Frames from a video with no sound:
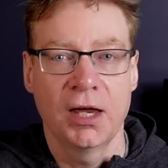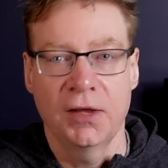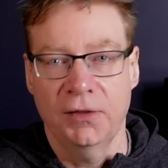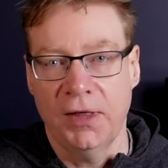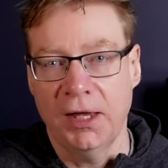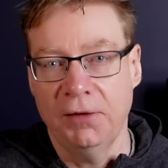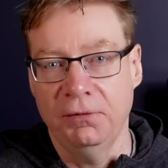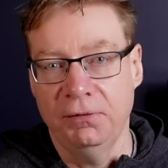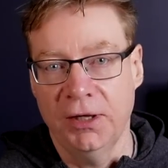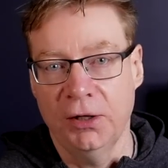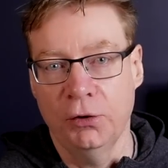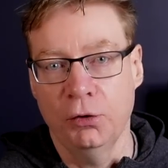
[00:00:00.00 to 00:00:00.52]

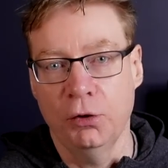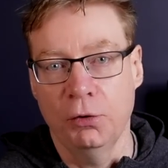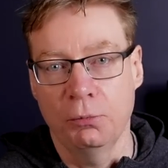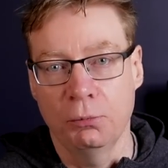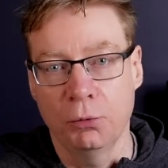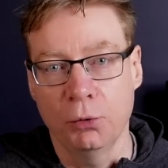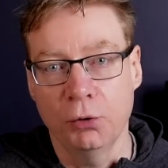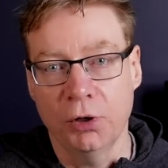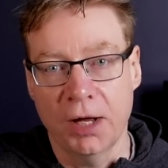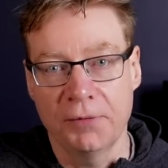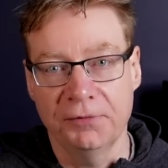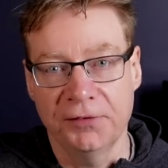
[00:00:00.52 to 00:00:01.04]
They feel
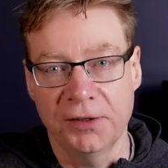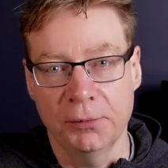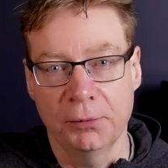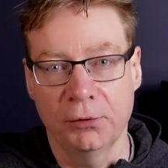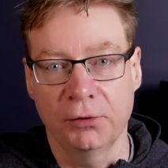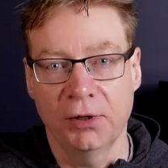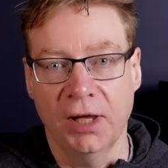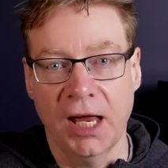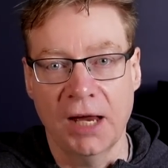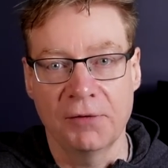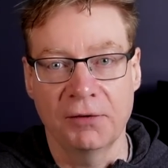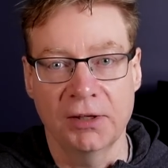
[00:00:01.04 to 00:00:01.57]
more
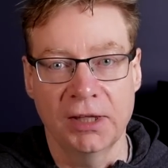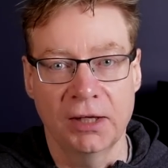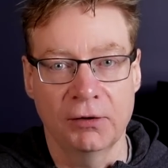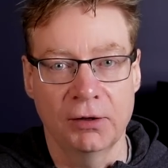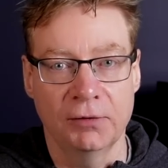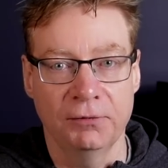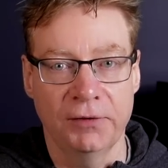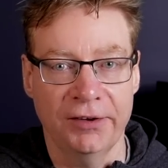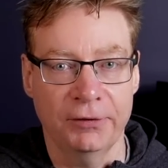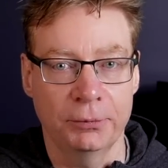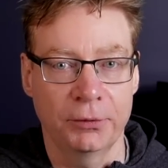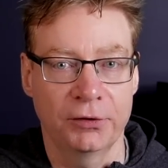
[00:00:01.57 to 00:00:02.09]
comfortable having their
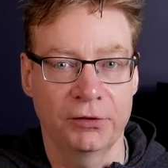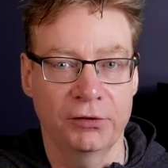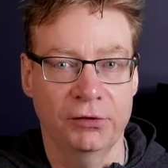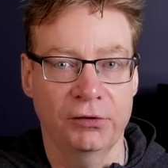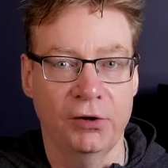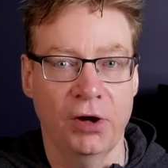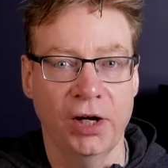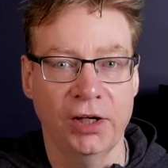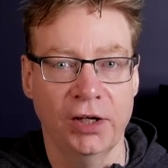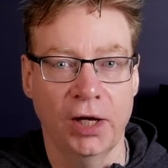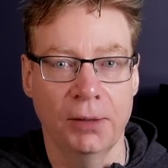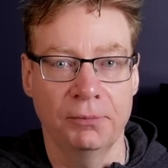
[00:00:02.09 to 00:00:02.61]
investments
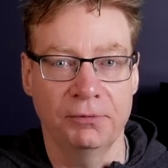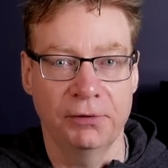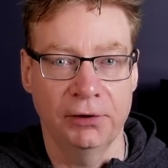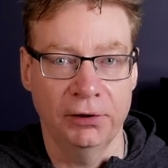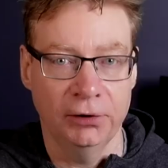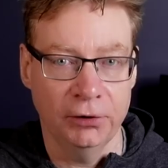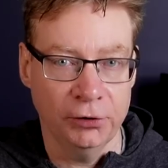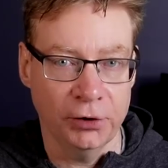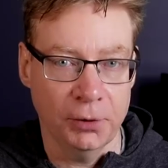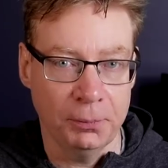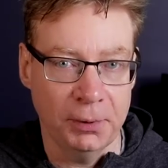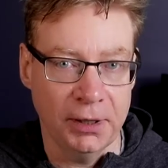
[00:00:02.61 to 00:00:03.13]
tied up for
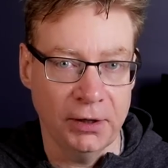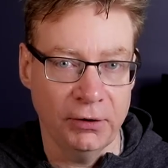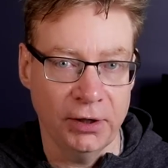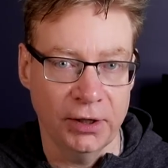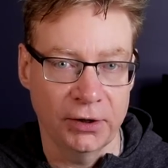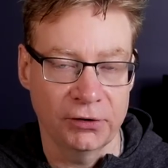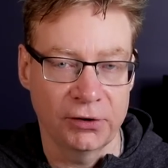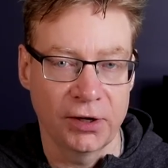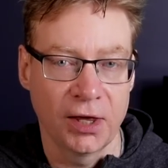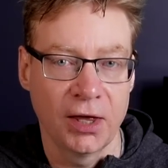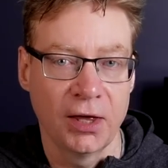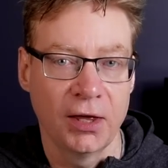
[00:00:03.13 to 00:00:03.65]
longer
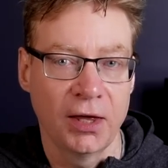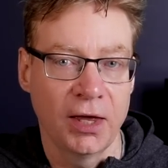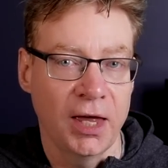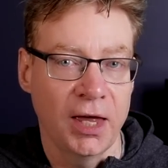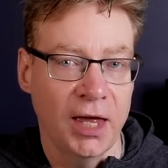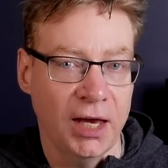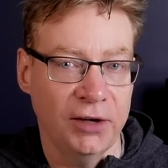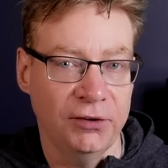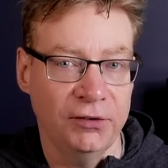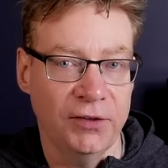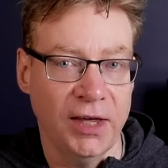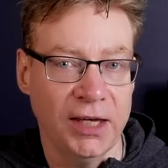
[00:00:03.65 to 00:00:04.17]
periods,
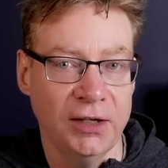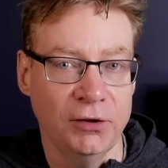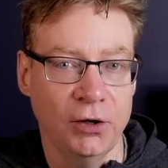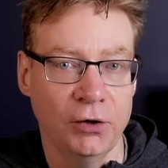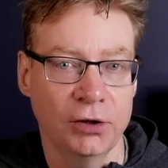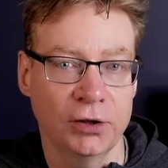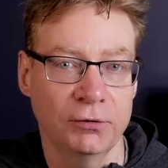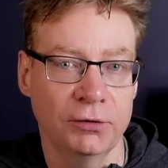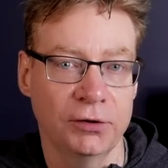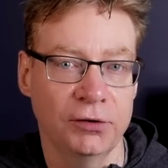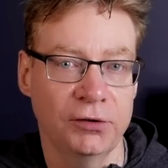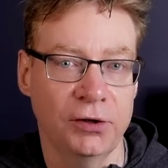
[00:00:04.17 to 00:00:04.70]
as they
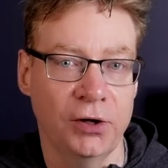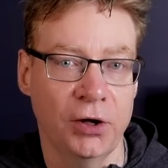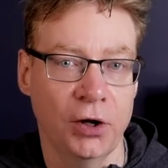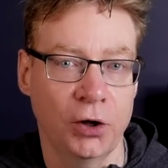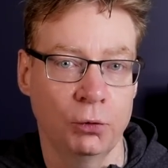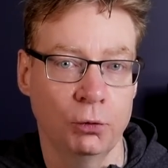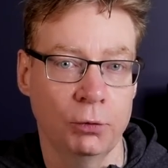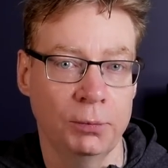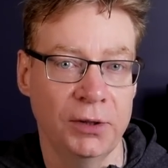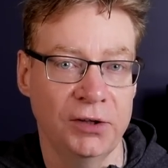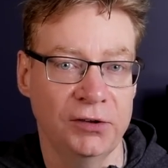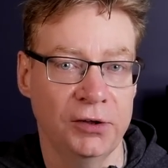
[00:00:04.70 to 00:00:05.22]
know their
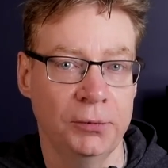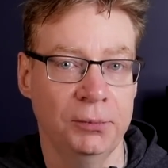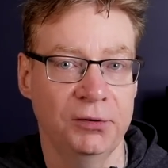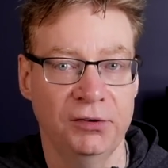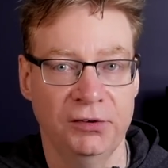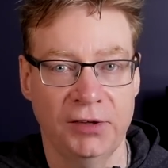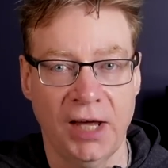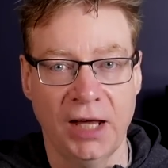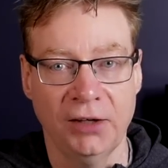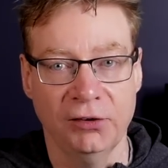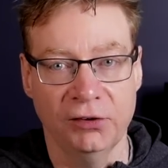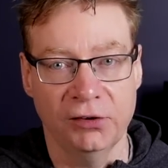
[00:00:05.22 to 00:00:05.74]
return will be
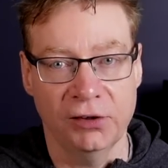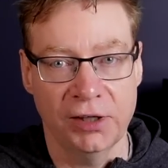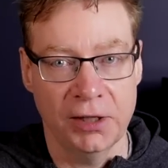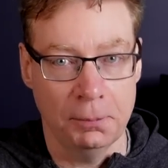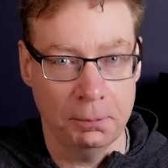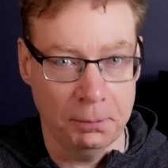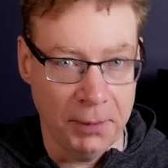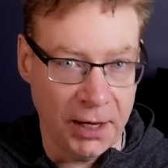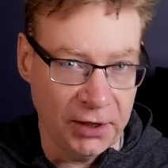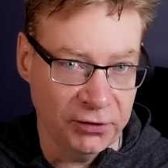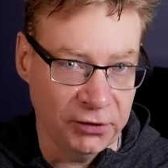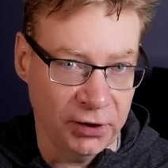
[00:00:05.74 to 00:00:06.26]
substantially
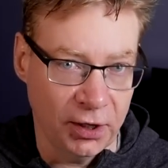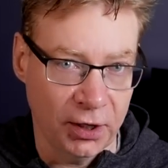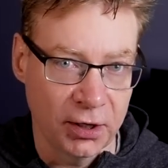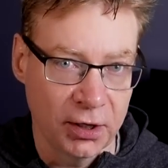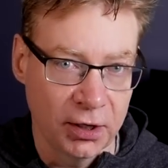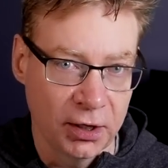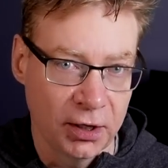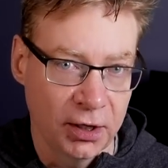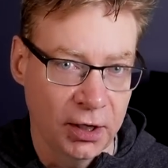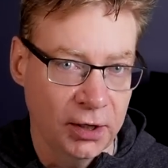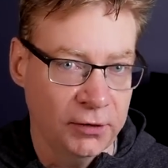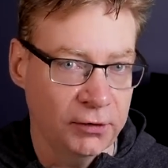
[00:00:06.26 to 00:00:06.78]
better
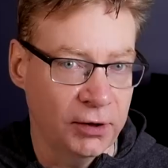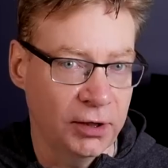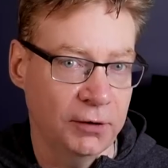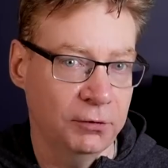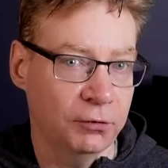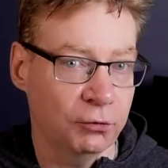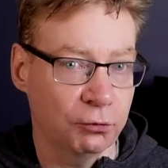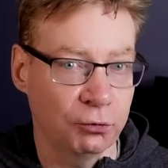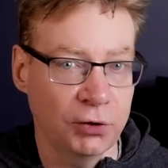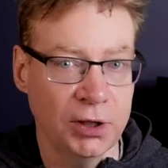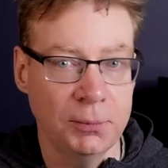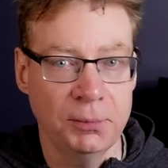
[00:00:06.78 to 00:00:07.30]
than a
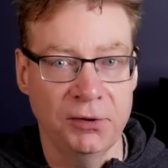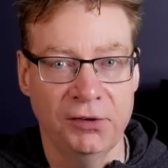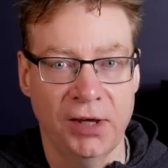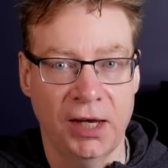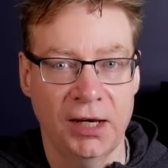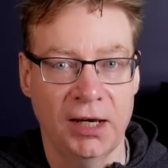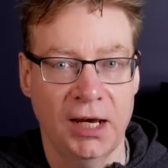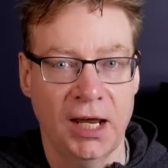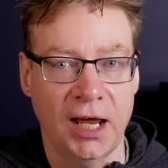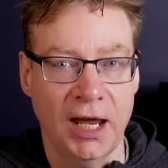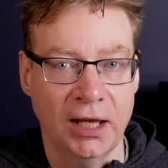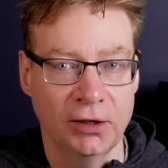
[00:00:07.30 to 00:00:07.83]

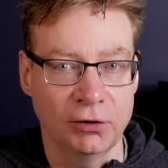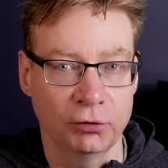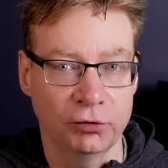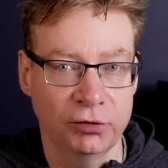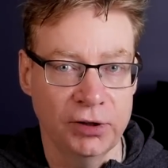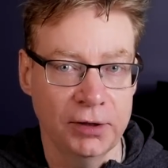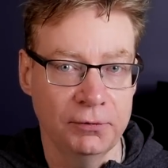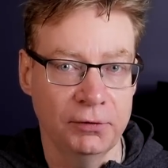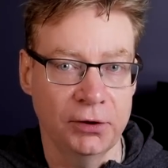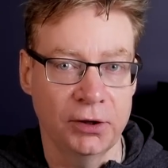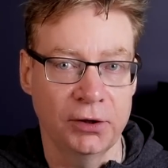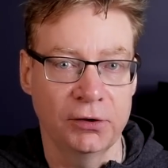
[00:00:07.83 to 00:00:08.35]
3% annual
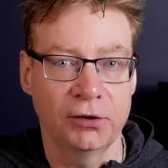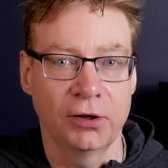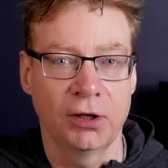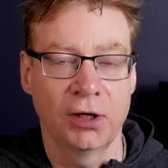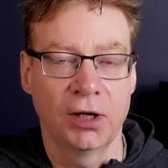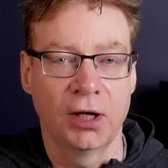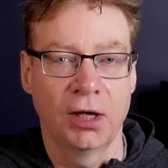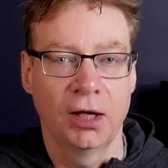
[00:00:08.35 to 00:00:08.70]
dividend.